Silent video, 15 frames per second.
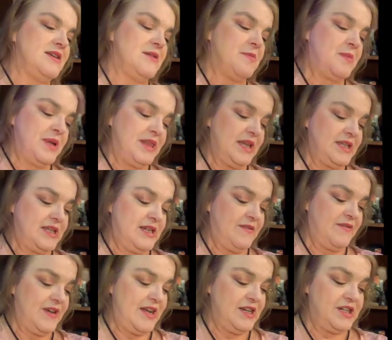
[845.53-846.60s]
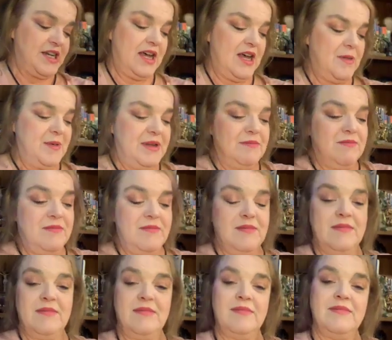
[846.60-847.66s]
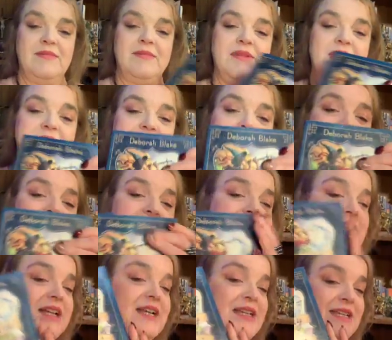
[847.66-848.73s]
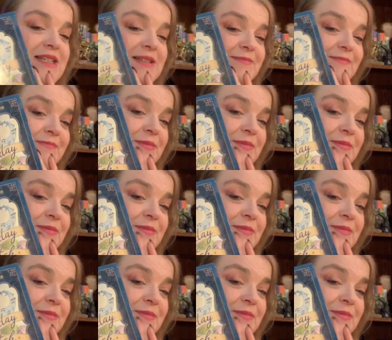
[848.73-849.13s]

But they did a fine job, and it's really nice.